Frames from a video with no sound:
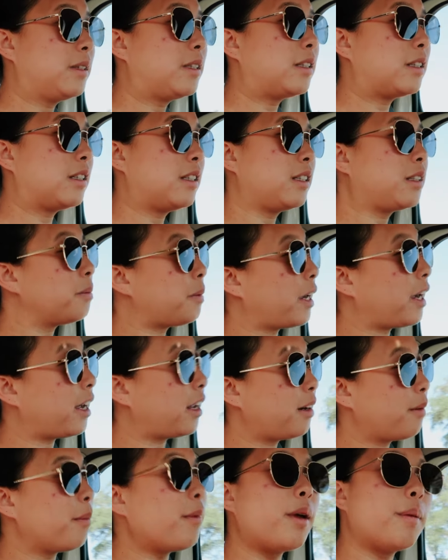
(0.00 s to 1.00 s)
which is
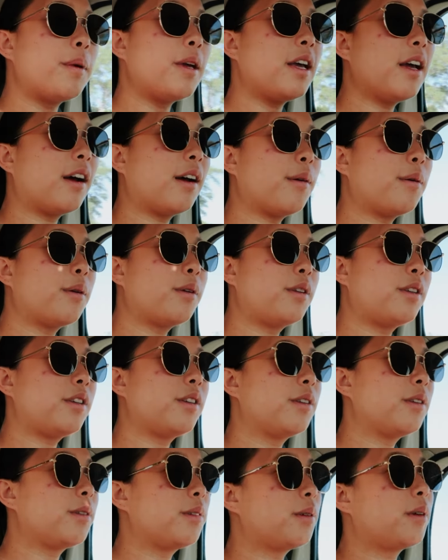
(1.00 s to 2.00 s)
bad. Maybe I will
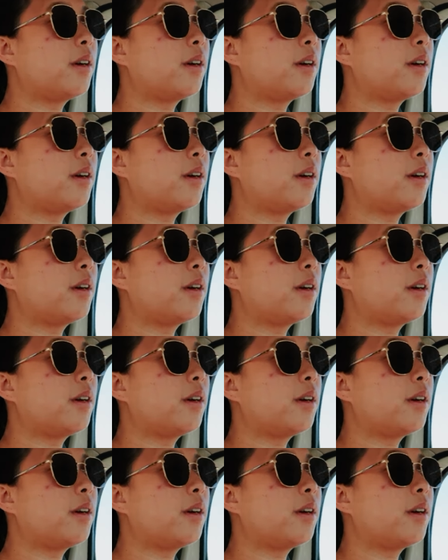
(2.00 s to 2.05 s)
do